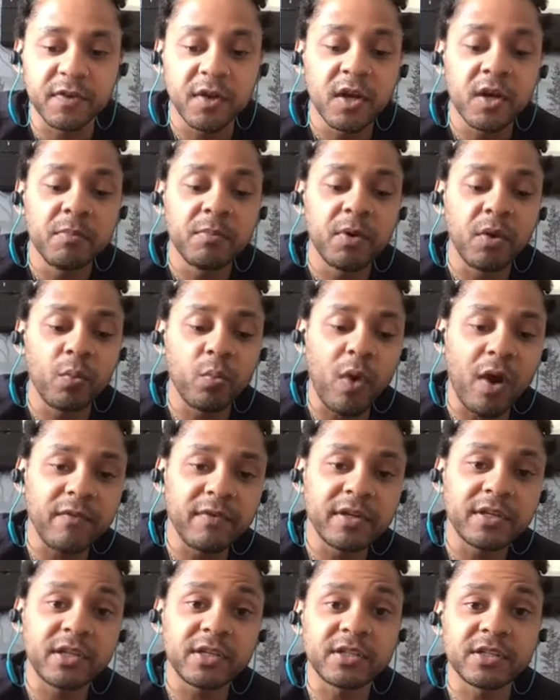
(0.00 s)
But worrying
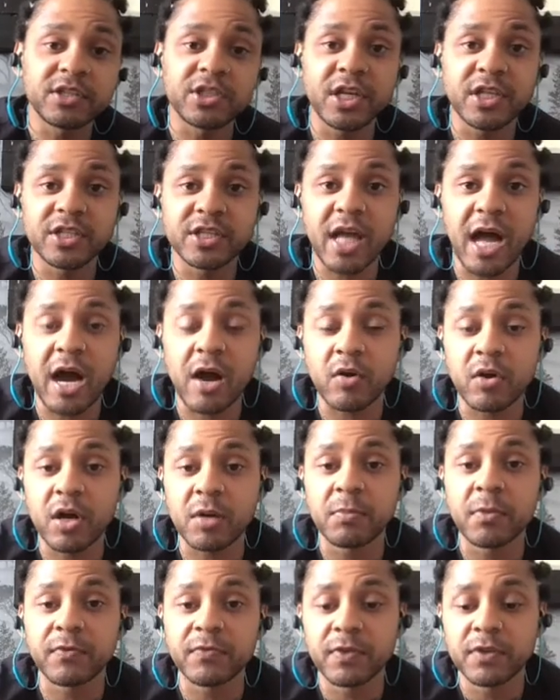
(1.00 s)
doesn't change the outcome
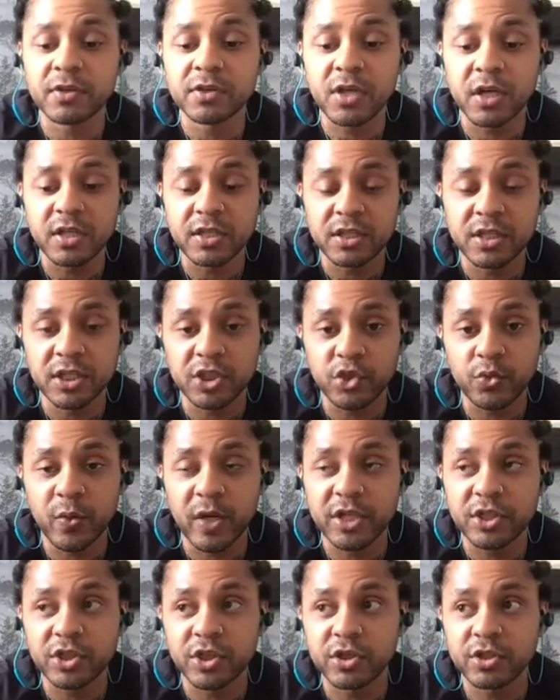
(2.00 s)
of the certain situation.